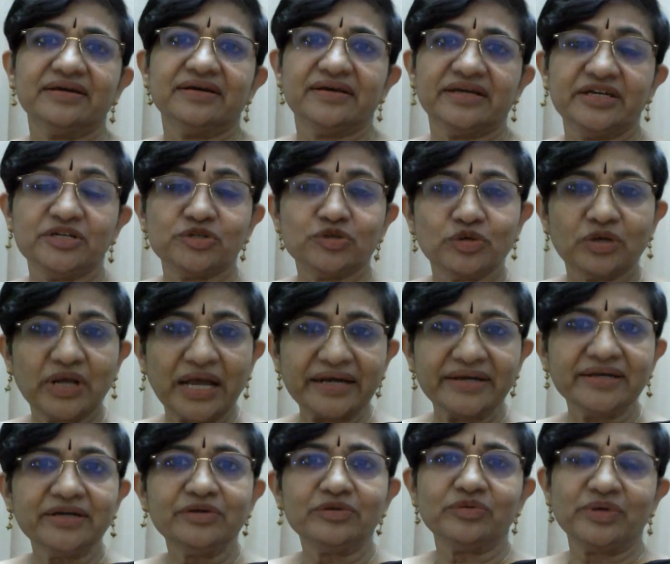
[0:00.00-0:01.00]
he should get
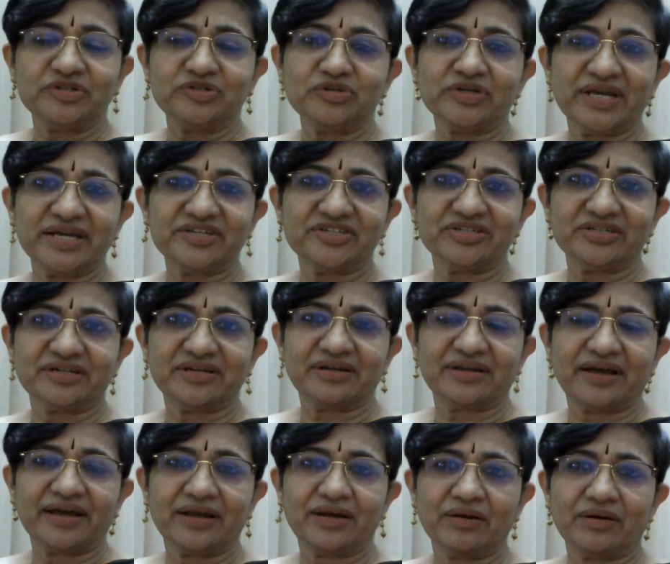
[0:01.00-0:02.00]
into education
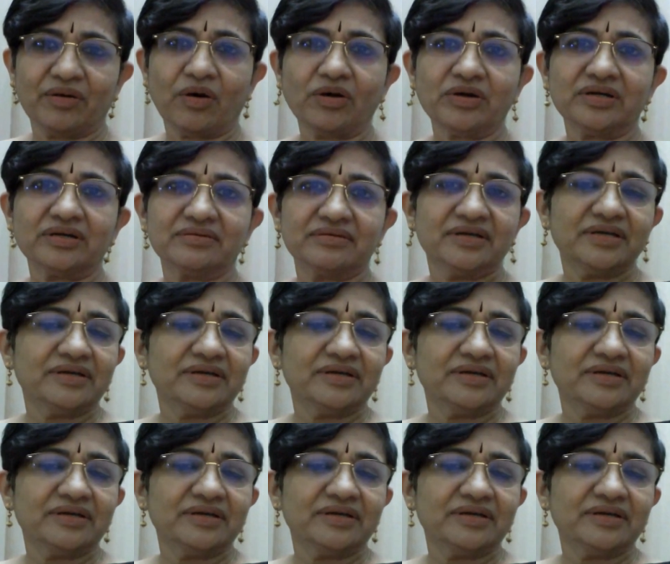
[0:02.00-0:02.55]
and not